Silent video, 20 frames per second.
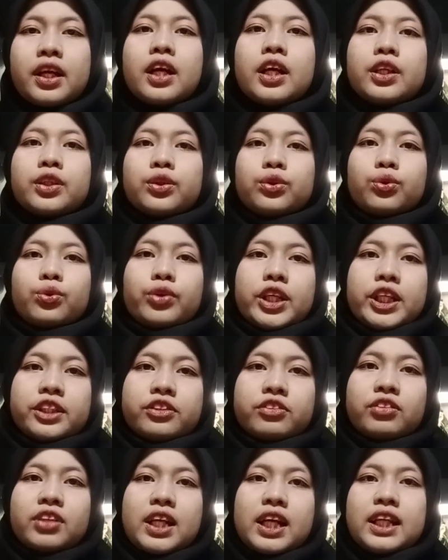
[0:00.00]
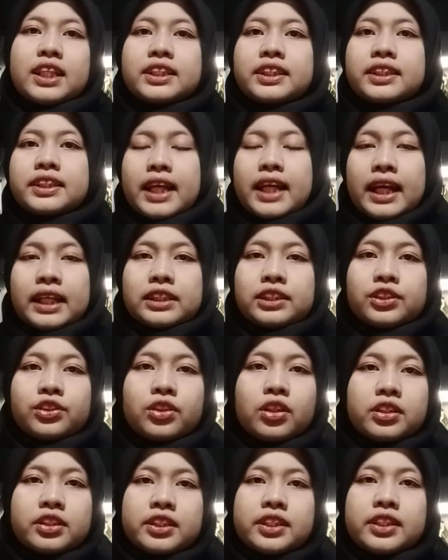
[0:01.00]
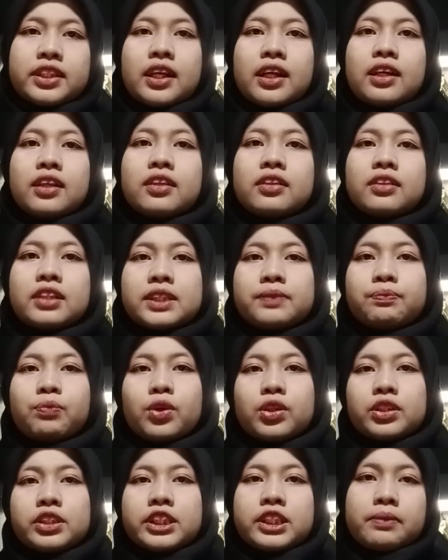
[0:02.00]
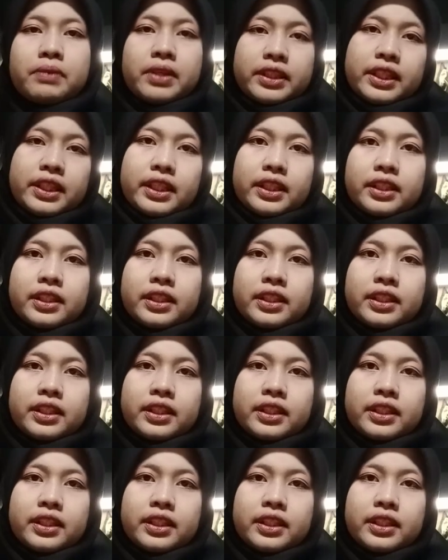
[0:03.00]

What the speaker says: to interest and social responsibility.